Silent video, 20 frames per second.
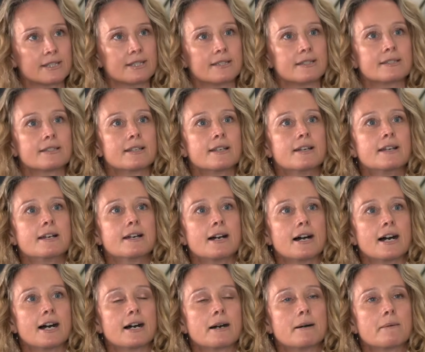is.
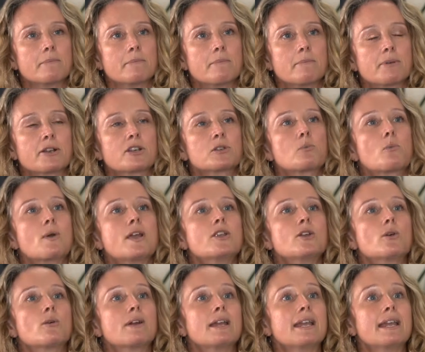Because when
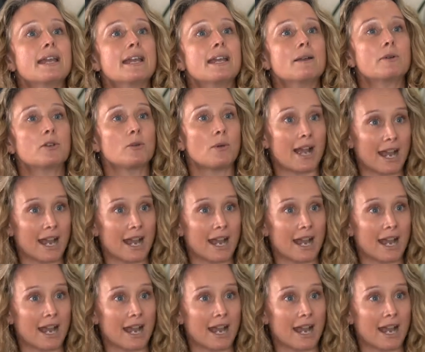you